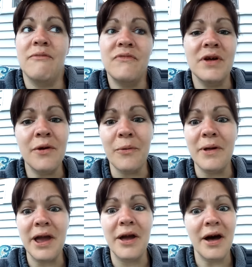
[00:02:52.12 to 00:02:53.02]
feeling
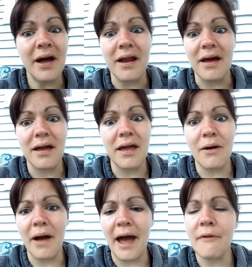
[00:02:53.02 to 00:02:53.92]
really good. You
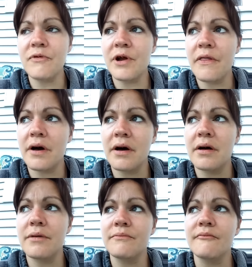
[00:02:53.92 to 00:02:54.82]
know, after all
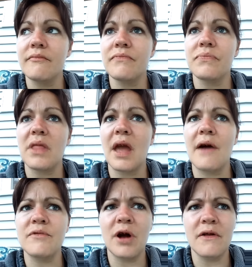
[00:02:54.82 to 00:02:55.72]
the
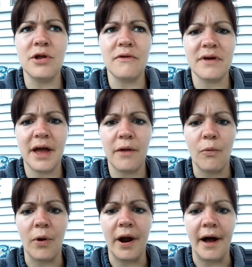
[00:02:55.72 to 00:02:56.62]

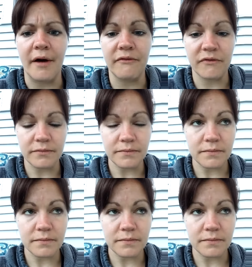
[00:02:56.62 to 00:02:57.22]
Novocaine wore off,